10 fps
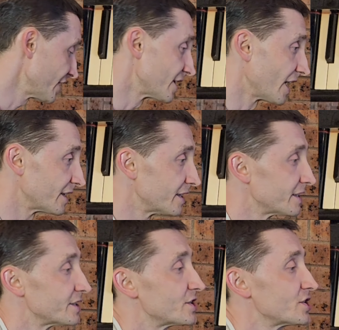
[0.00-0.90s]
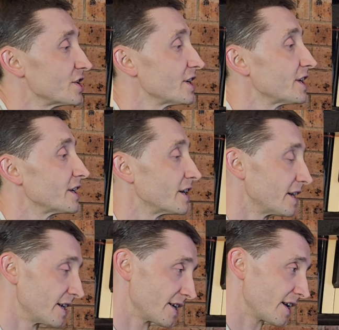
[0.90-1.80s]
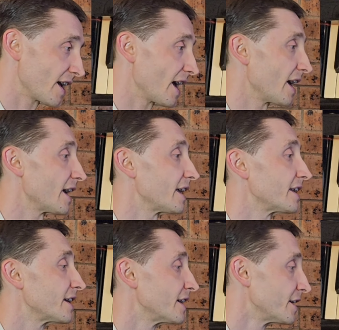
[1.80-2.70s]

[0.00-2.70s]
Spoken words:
then G, A,